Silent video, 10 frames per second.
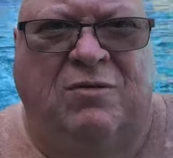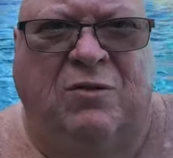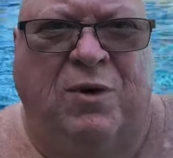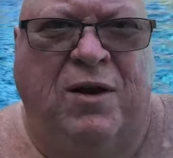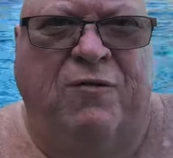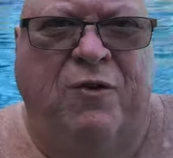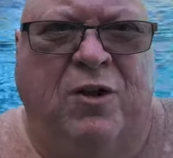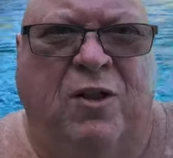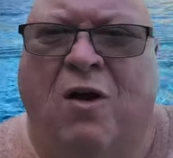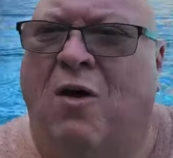3
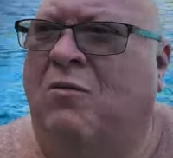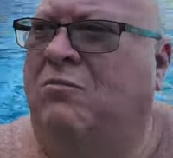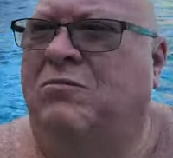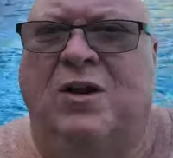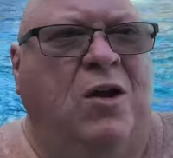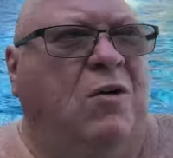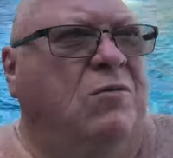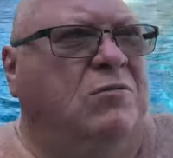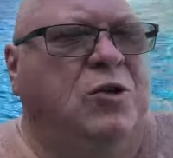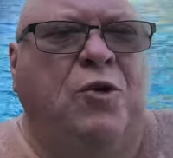foot long, no,
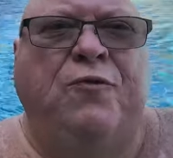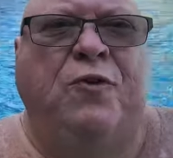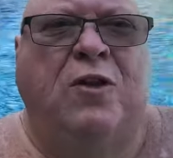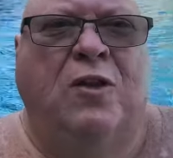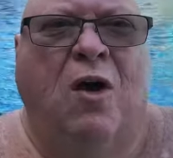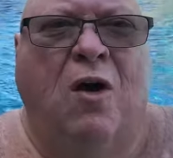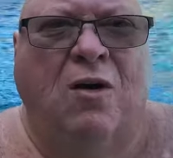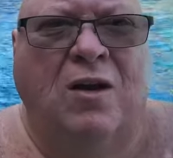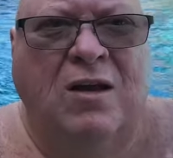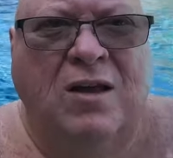2 foot
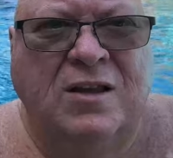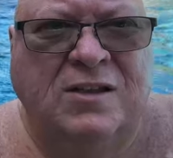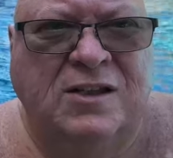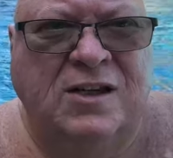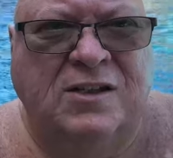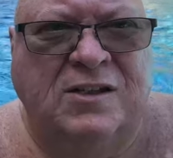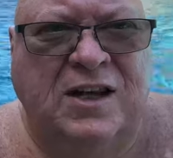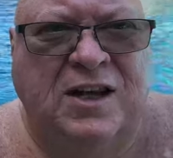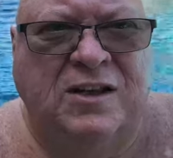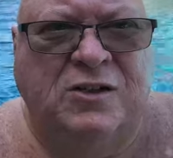long, 6
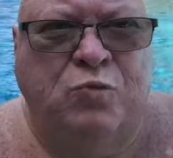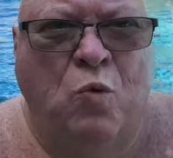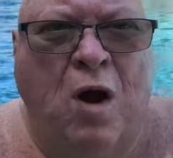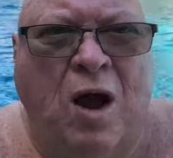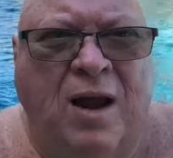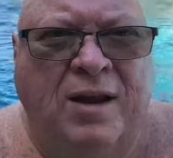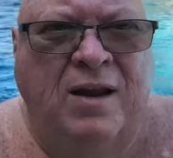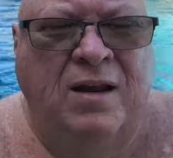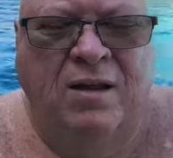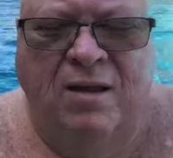inch
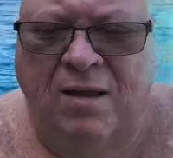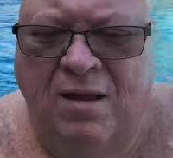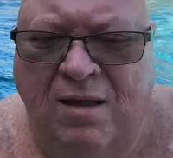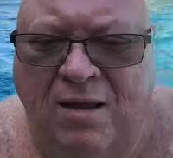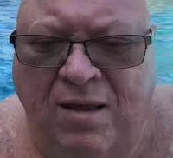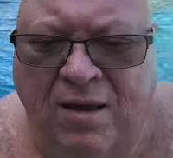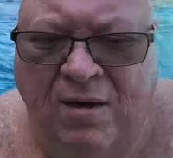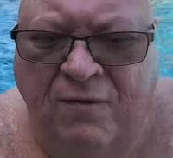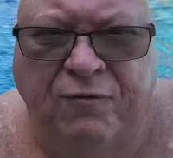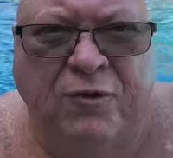wide
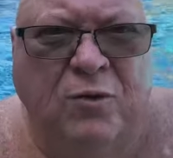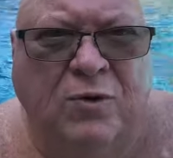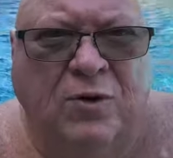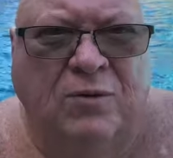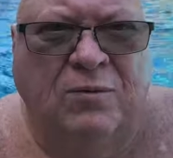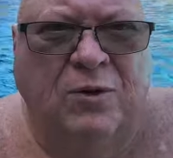filter.